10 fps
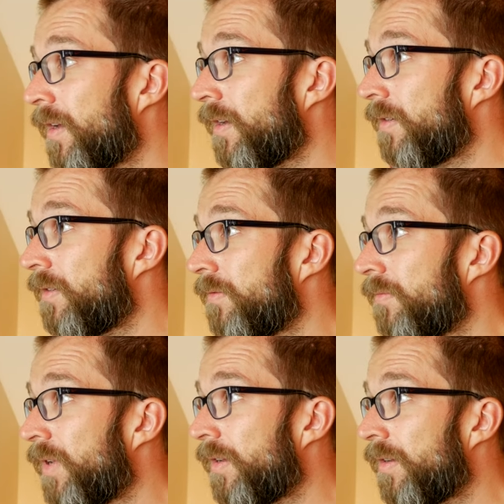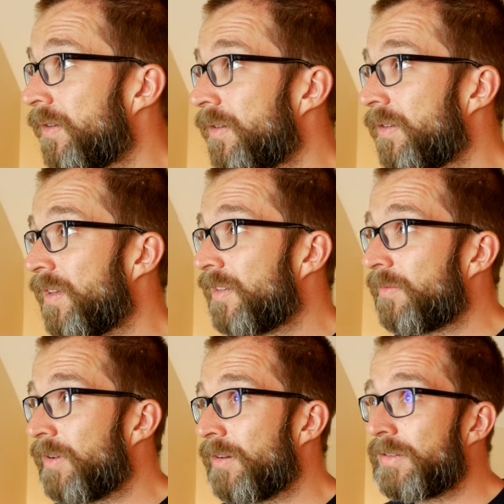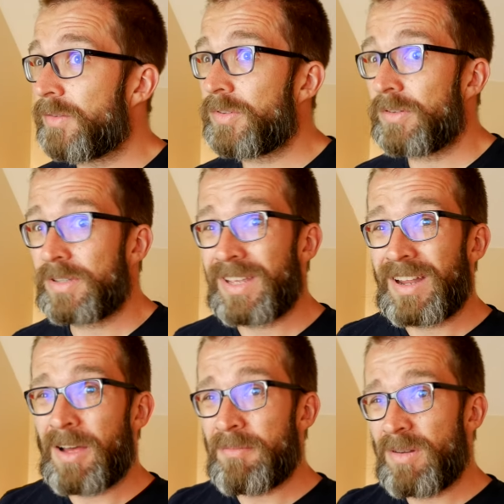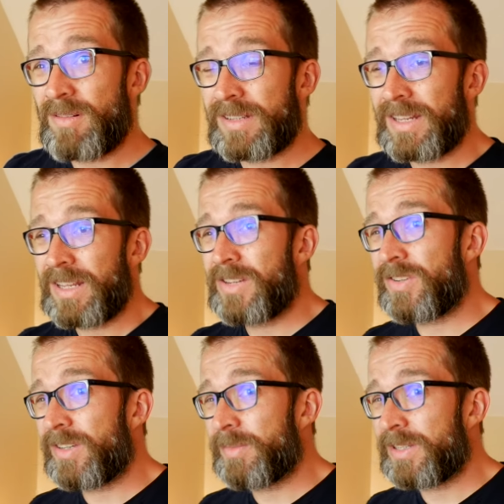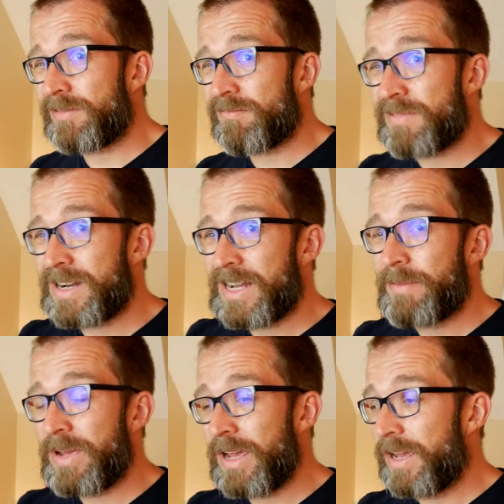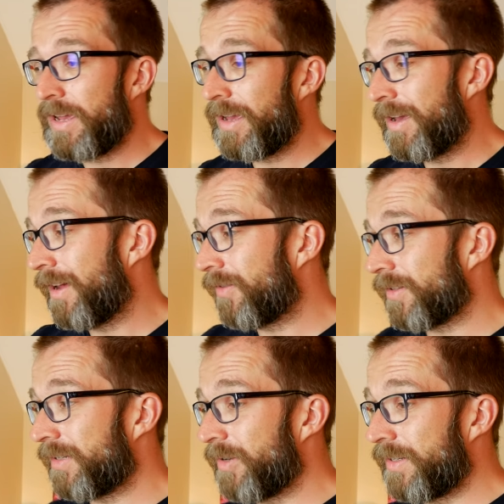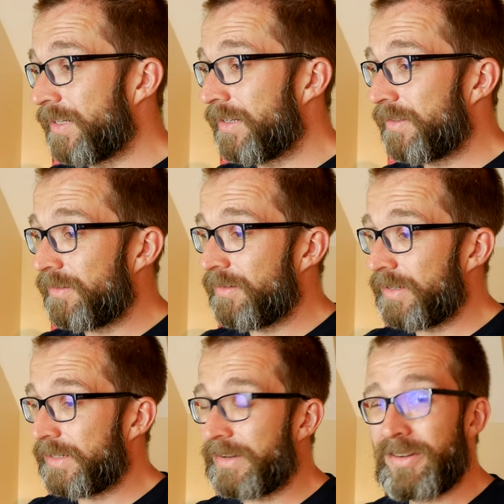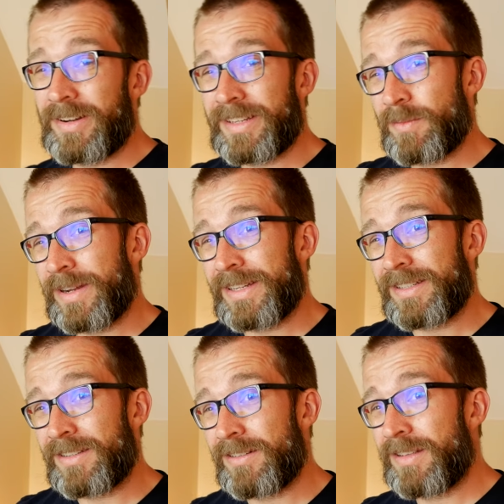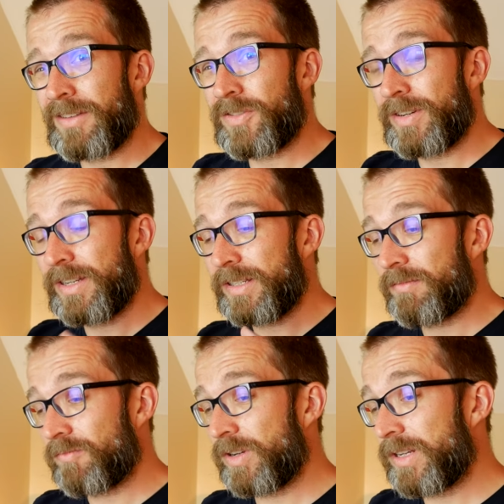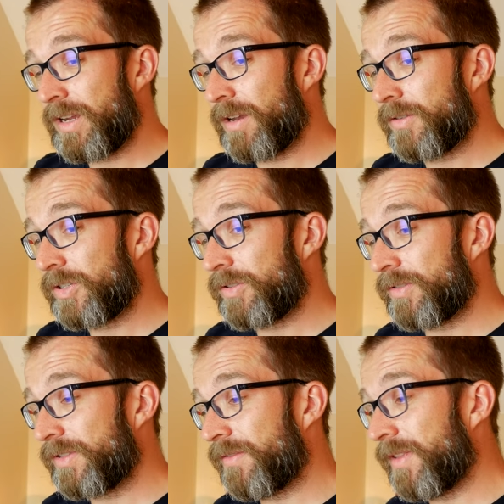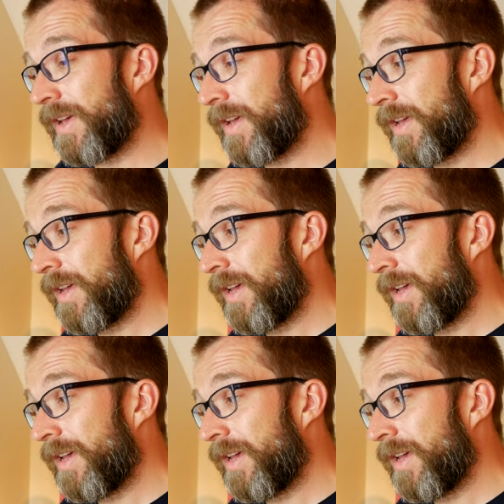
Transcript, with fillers: um, get some close-up shots of that, unboxing each of the bits of RAM. I've got some ideas on like nice ways to do that, try and get some really close shots of that